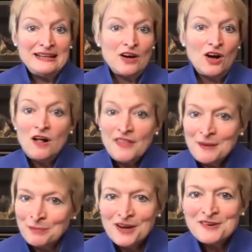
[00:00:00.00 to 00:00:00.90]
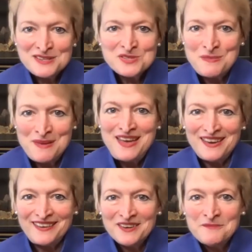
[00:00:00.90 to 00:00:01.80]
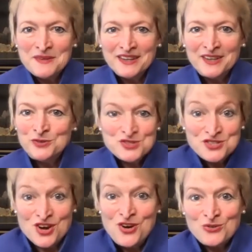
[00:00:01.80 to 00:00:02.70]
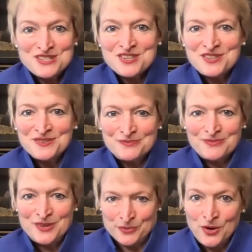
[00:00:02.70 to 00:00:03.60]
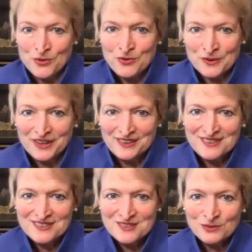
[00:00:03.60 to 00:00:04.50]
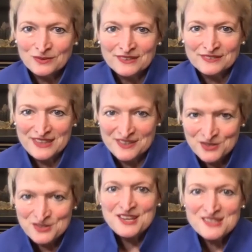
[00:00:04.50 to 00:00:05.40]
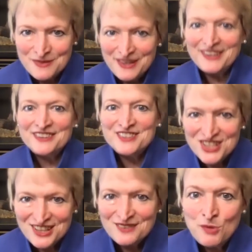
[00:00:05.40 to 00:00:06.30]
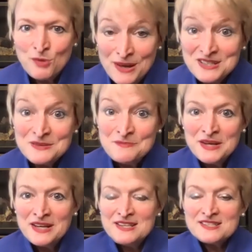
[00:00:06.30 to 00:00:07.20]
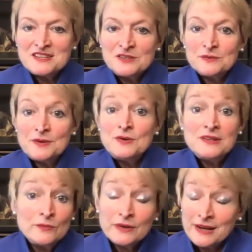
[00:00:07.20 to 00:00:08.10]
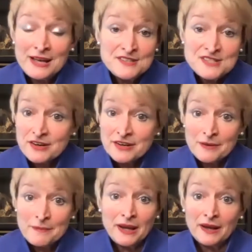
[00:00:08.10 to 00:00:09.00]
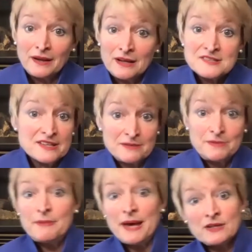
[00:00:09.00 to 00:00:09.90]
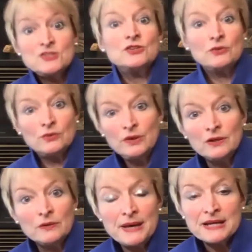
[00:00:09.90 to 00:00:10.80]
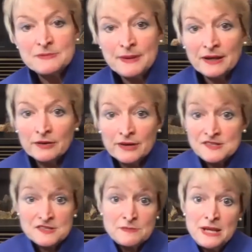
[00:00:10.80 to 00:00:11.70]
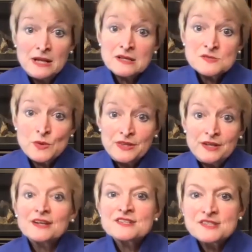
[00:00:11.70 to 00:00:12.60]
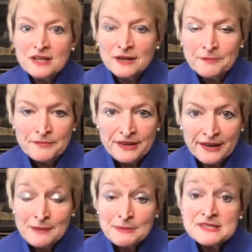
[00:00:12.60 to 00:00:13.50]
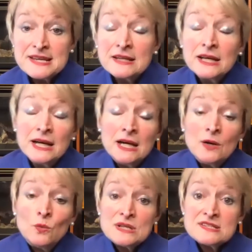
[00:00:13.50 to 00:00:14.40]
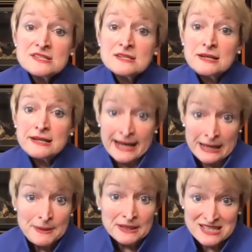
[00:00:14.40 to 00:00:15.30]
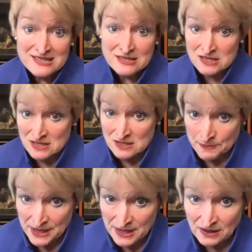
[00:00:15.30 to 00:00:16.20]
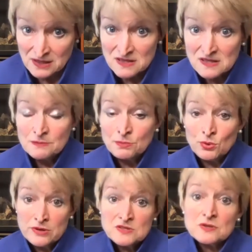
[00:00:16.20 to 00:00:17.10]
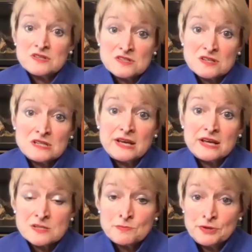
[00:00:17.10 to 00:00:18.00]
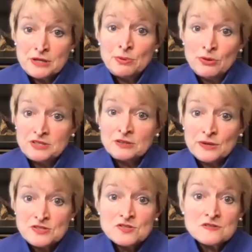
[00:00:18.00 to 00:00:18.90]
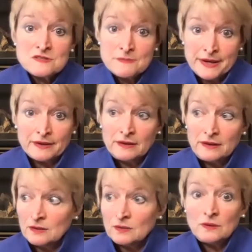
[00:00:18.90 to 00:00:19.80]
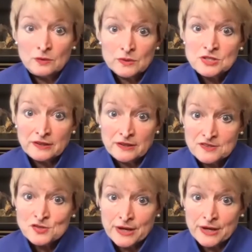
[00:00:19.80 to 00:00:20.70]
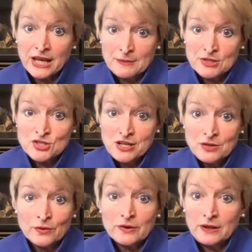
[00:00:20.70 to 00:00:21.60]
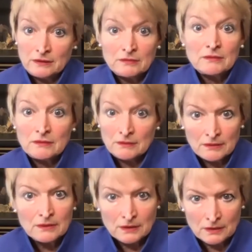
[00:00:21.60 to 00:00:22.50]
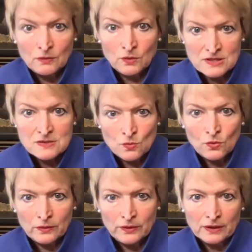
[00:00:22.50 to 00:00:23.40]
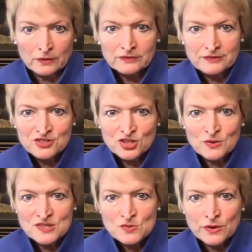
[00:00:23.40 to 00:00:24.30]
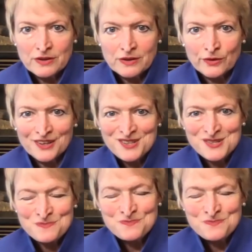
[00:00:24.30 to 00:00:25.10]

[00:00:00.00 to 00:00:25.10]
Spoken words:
all that progress we made, you just know is going to erode, right? So the enthusiasm, the energy, the momentum is going to erode, and then we're going to have to start it up again. And it's going to be back to, you know, back-to-back crisis meetings when the next thing happens. And what's going to happen, I suspect, is the board's going to start to ask pretty pointed questions about, you know, you were talking this great game in January. What you know, show us where it is.